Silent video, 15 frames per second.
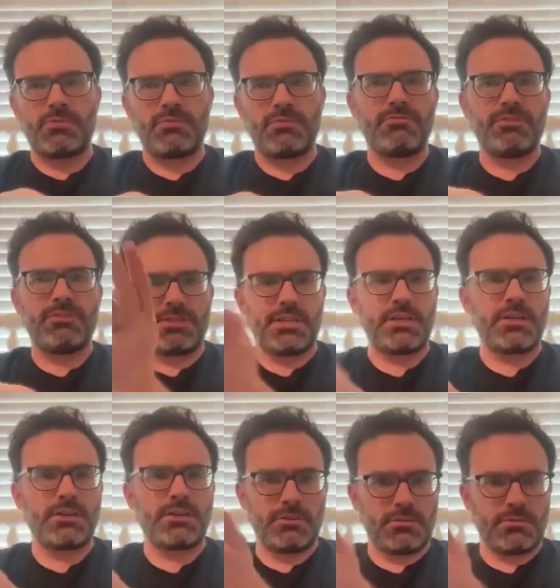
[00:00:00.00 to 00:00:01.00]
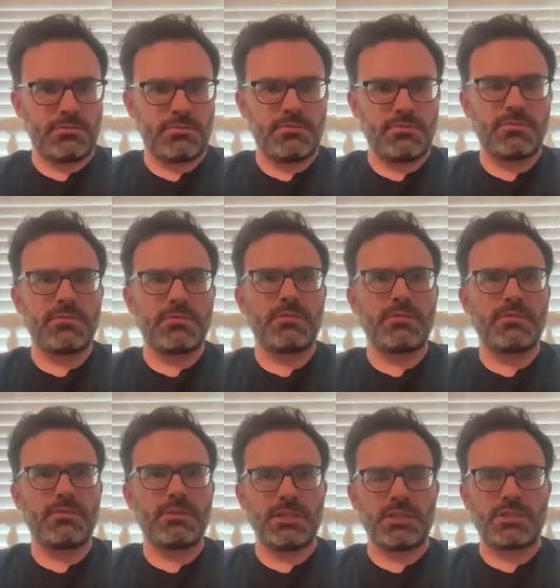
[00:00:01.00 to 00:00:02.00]
with Vlassenko
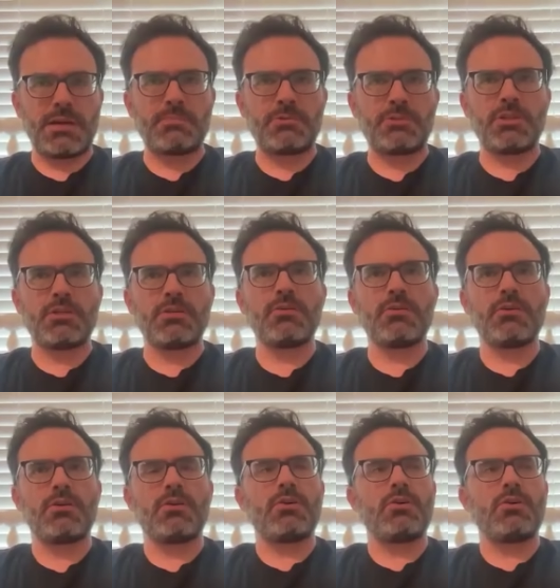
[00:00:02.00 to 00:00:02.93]
the exception,